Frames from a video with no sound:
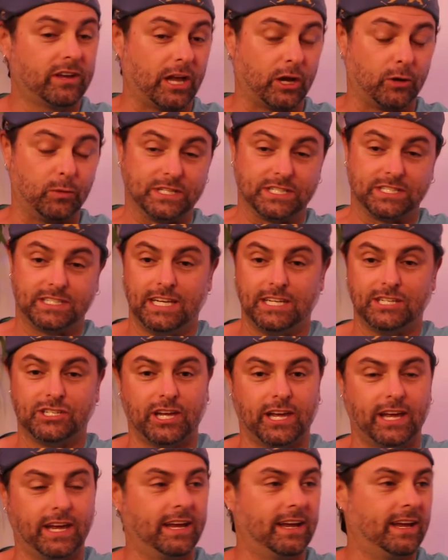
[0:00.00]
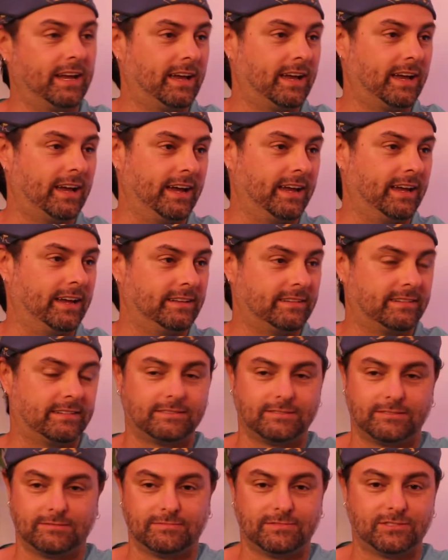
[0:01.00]
I quit teaching. I
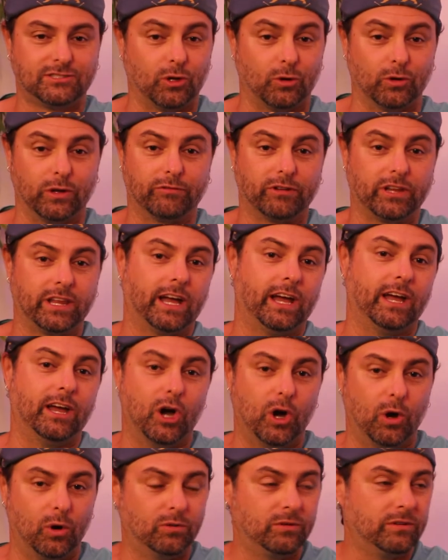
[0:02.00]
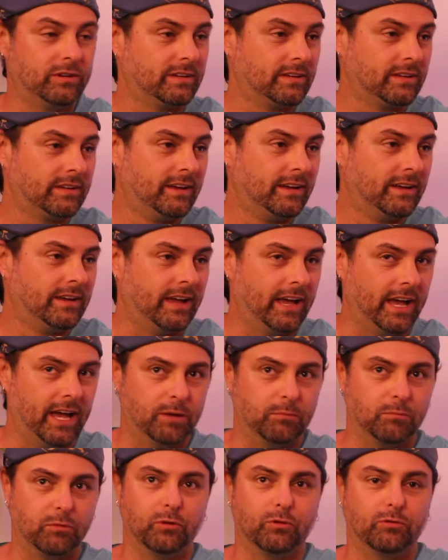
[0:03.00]
sold everything I owned
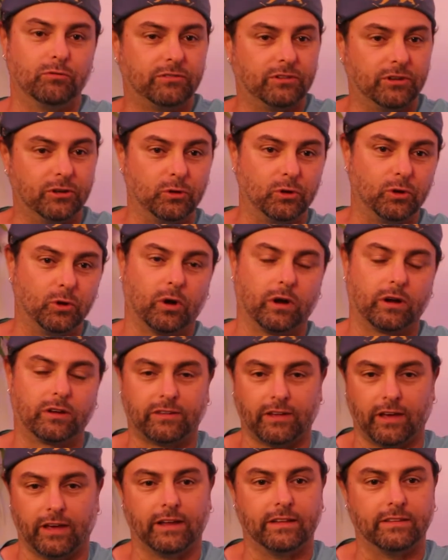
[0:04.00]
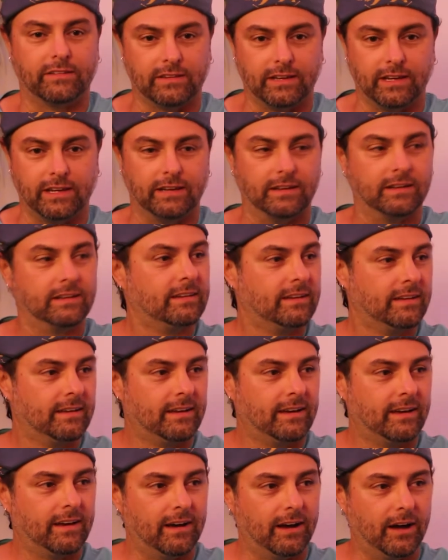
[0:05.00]
and moved to New York sight unseen
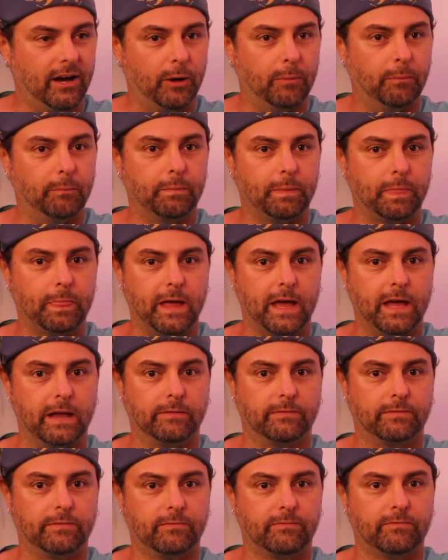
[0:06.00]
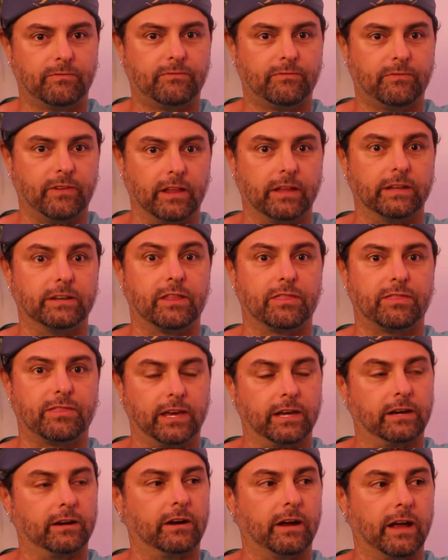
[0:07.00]
um, and fell into
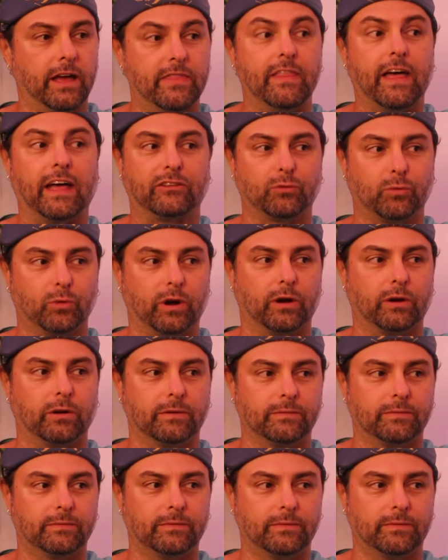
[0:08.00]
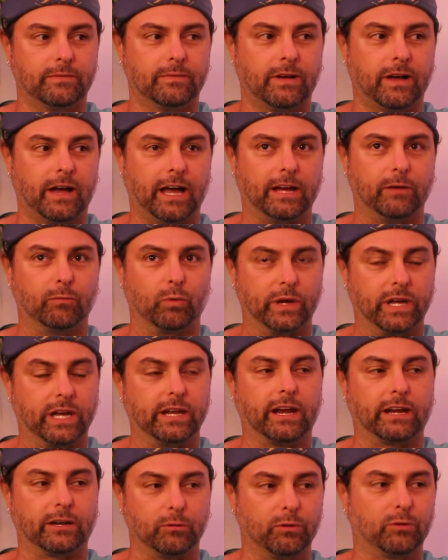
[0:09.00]
theater. And that's where I
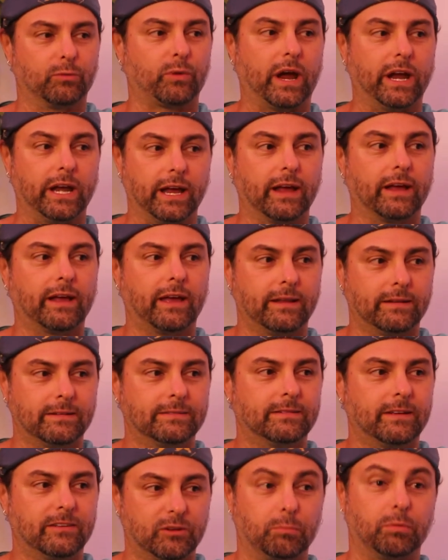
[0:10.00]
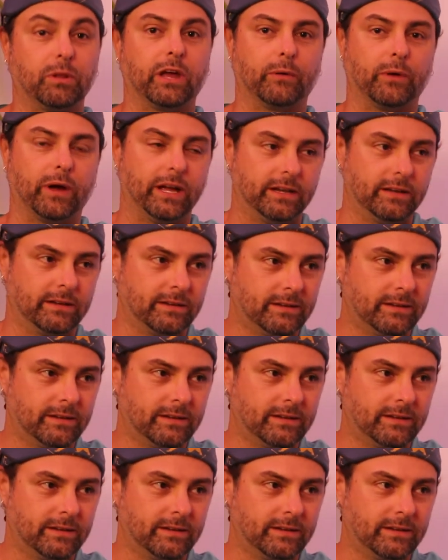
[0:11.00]
reconnected with writing again as a playwright.